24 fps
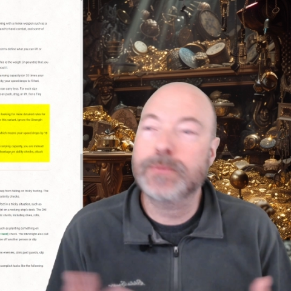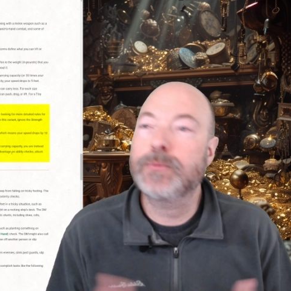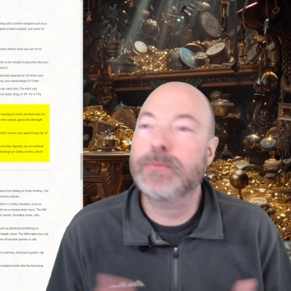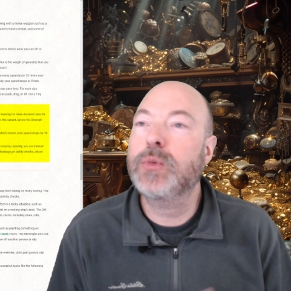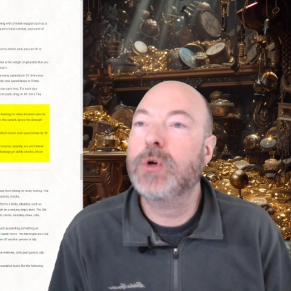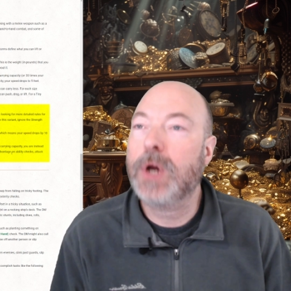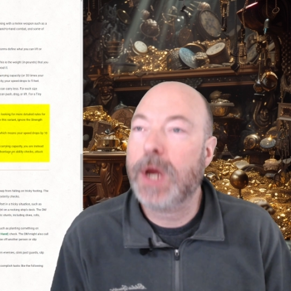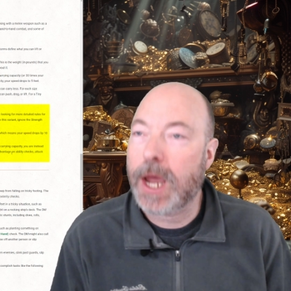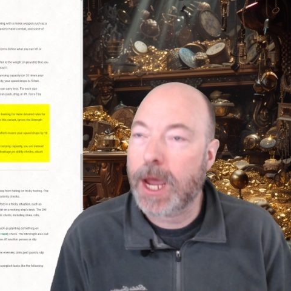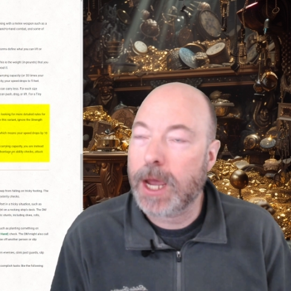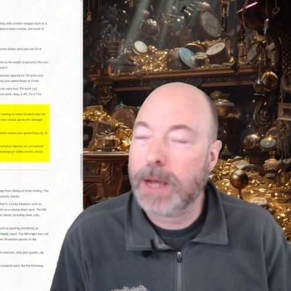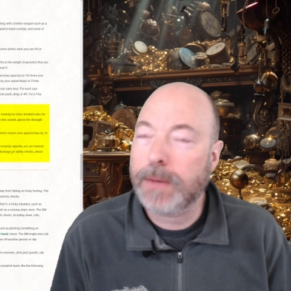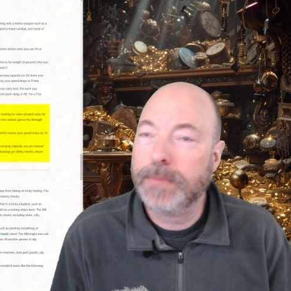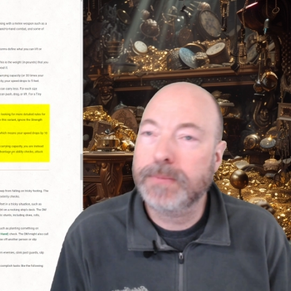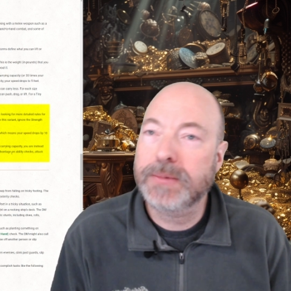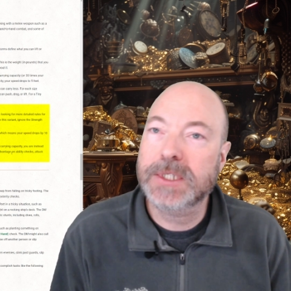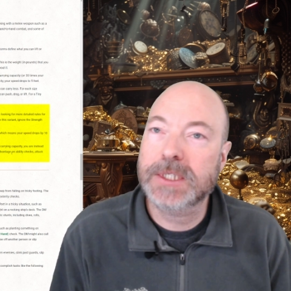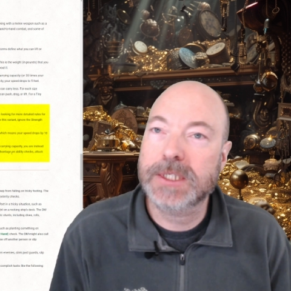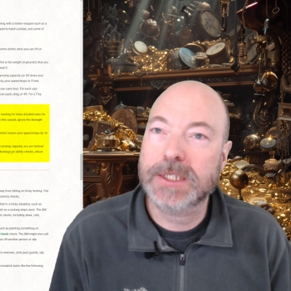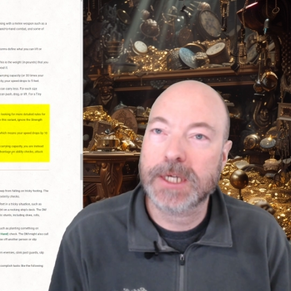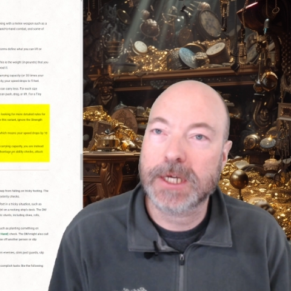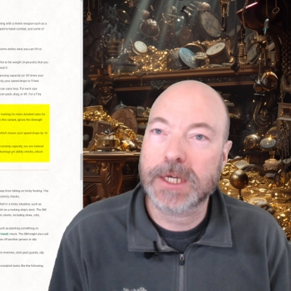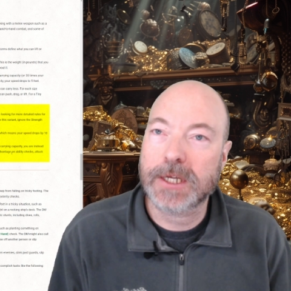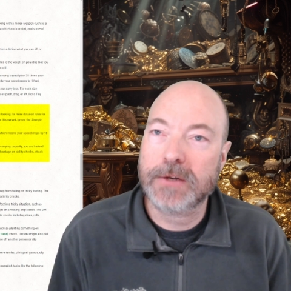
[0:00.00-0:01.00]

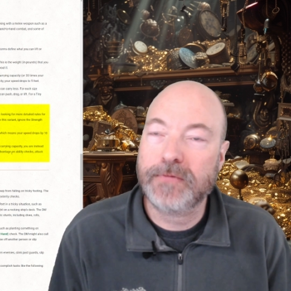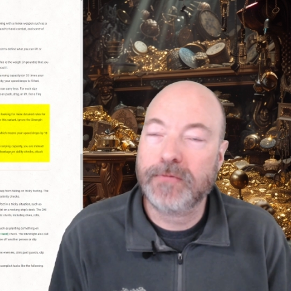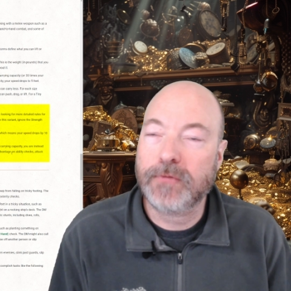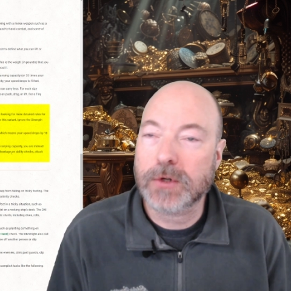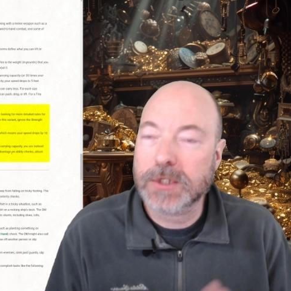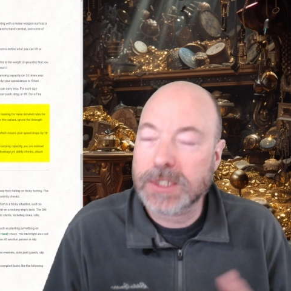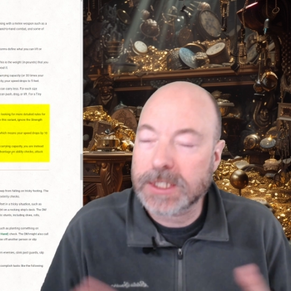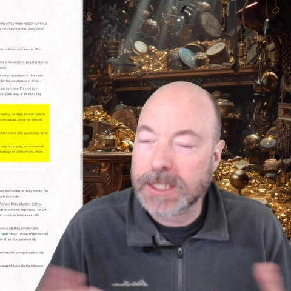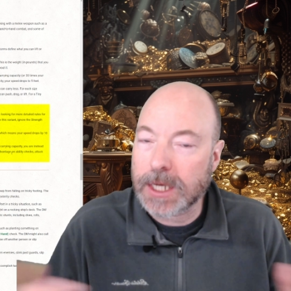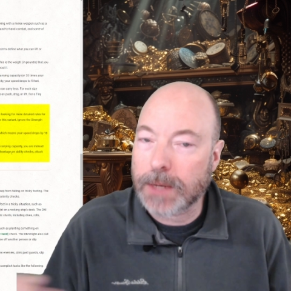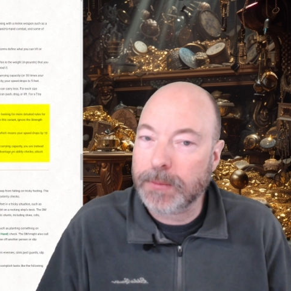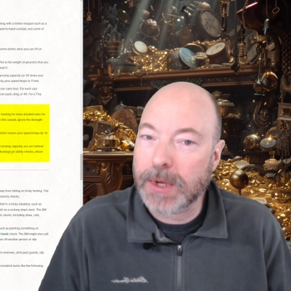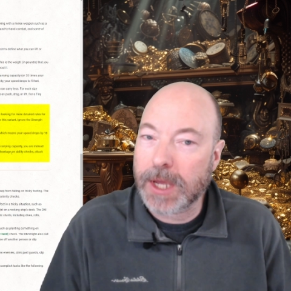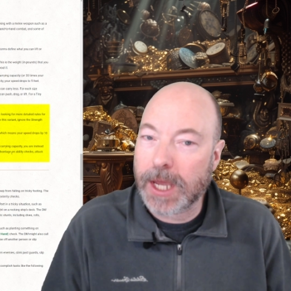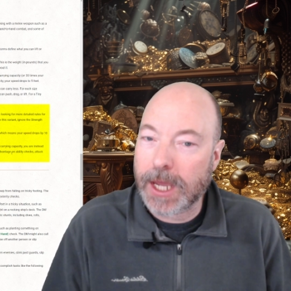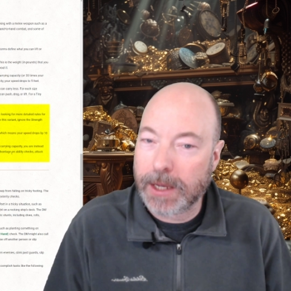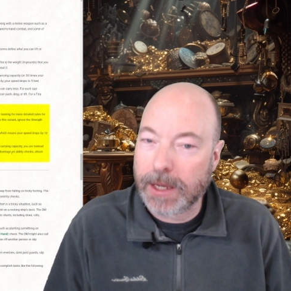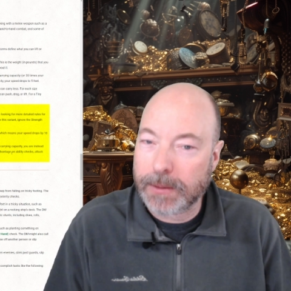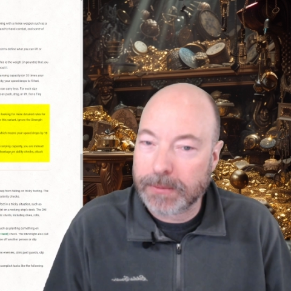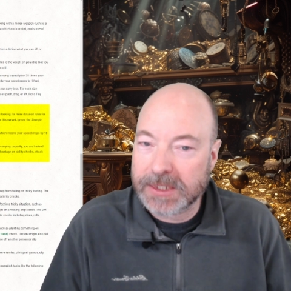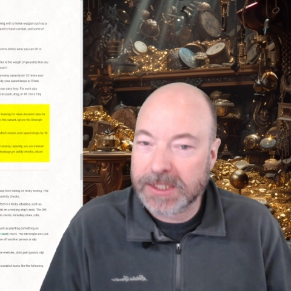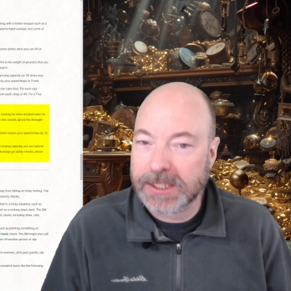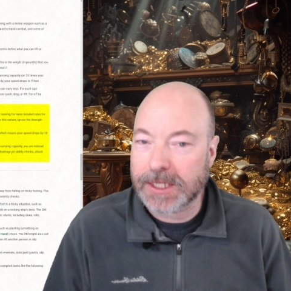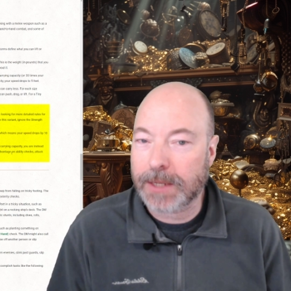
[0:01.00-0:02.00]
perhaps, and for some
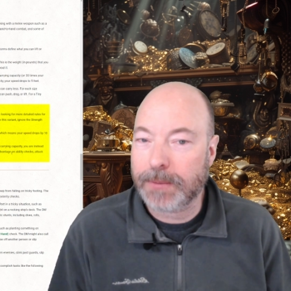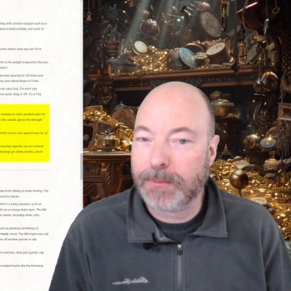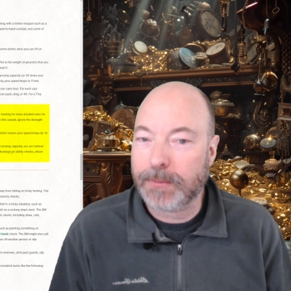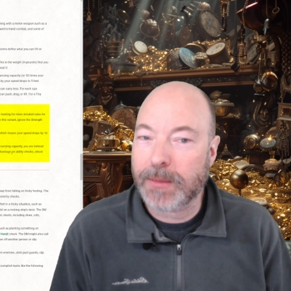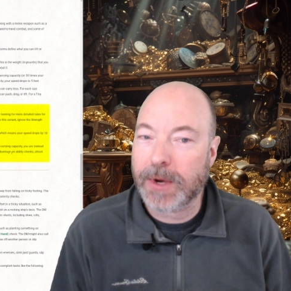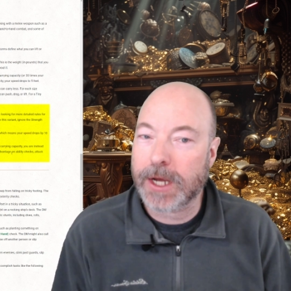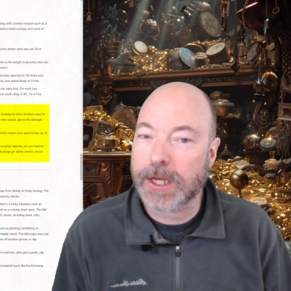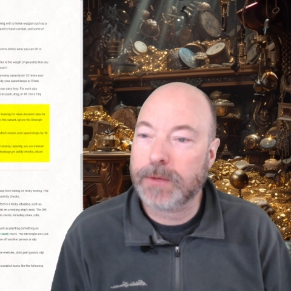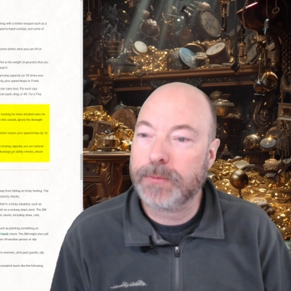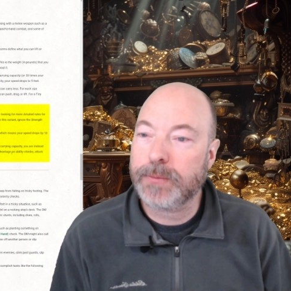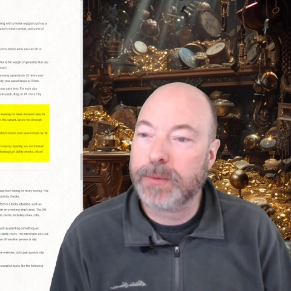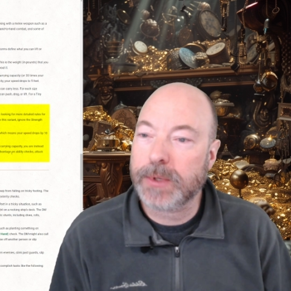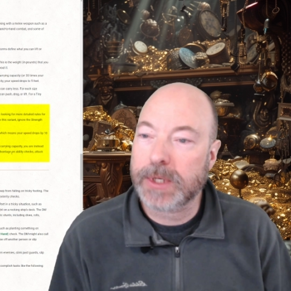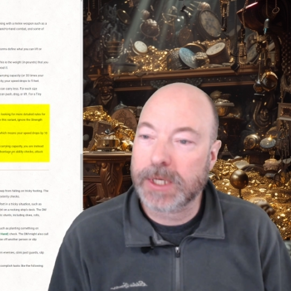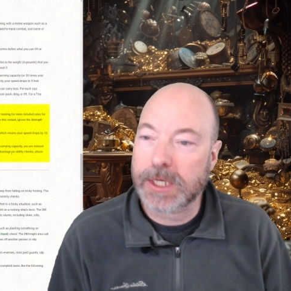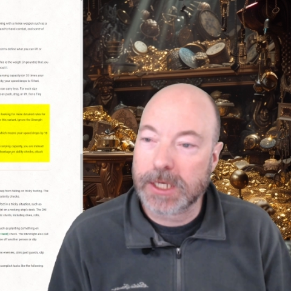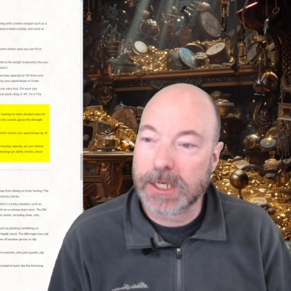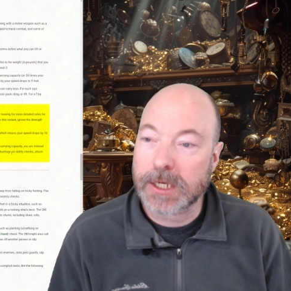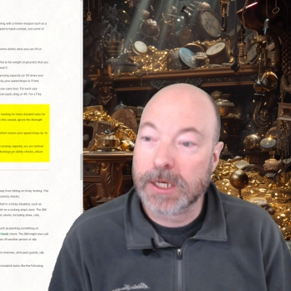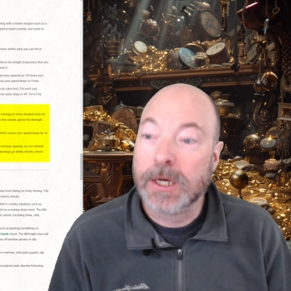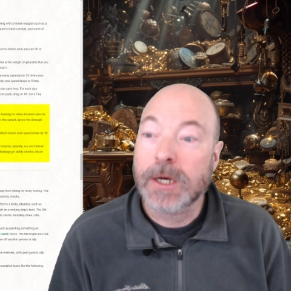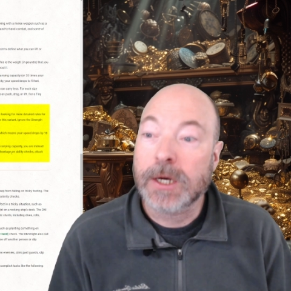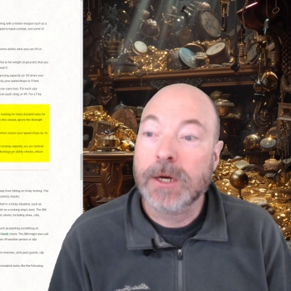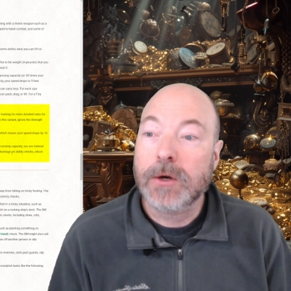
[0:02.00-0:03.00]
games that might
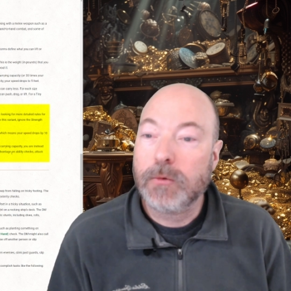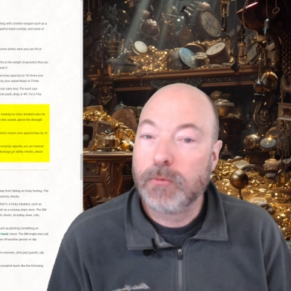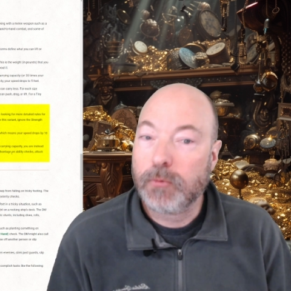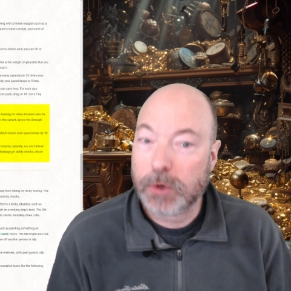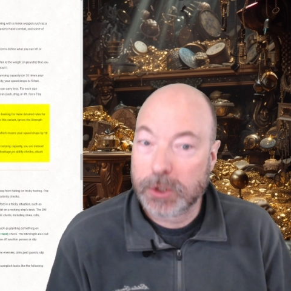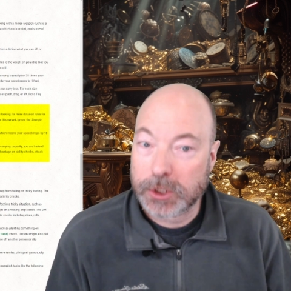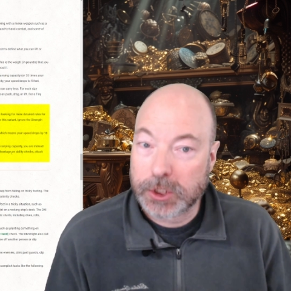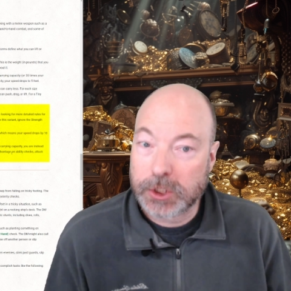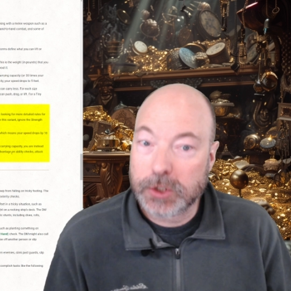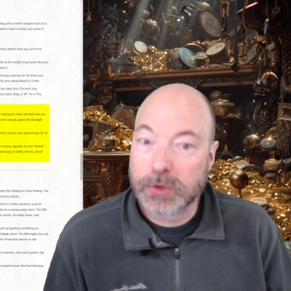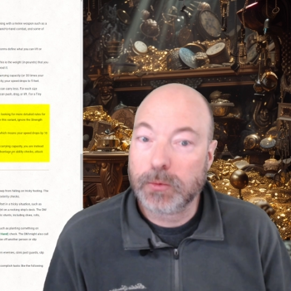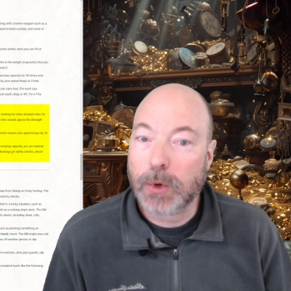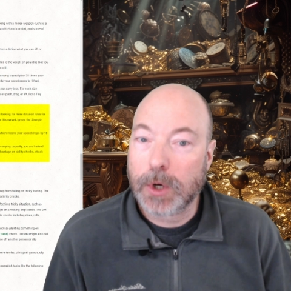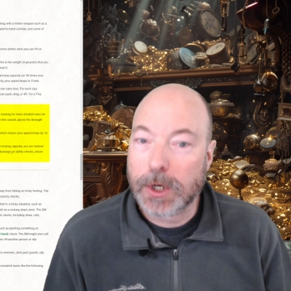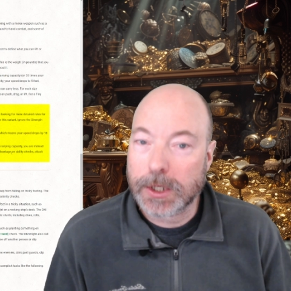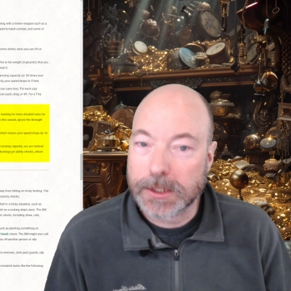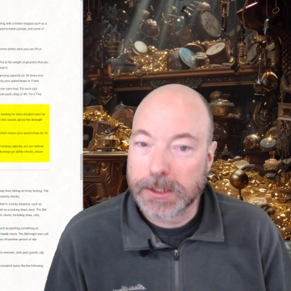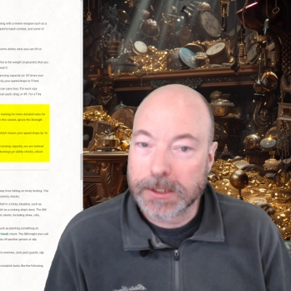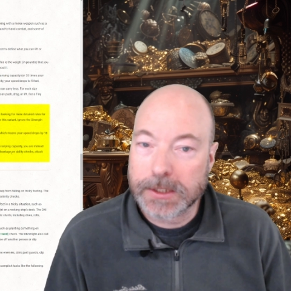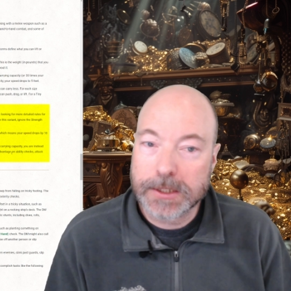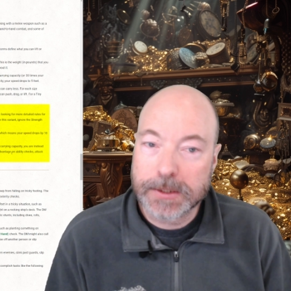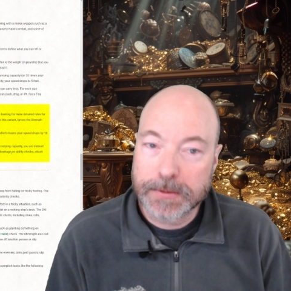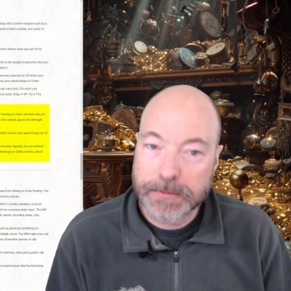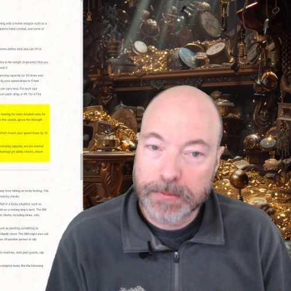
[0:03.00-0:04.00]
be what you
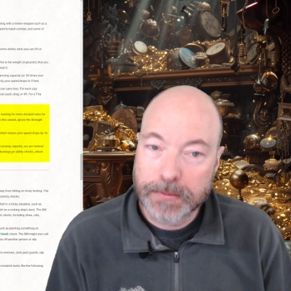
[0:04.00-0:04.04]
want.